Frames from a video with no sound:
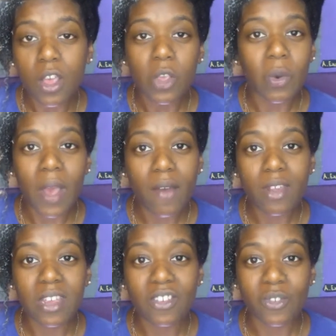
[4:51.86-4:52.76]
you won't have
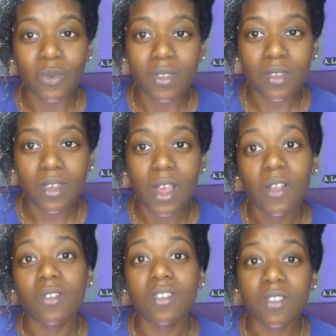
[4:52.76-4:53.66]
any issues.
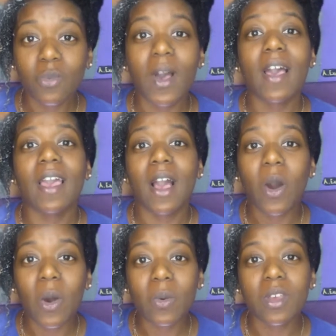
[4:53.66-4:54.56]
So this is why I
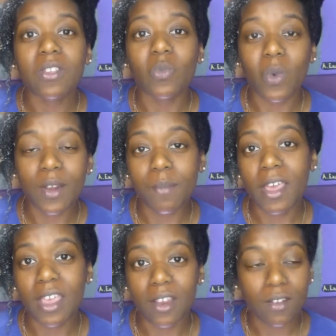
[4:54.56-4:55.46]
always wet my
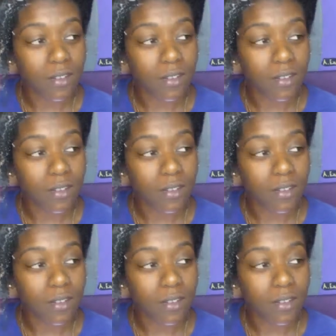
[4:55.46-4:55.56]
hair.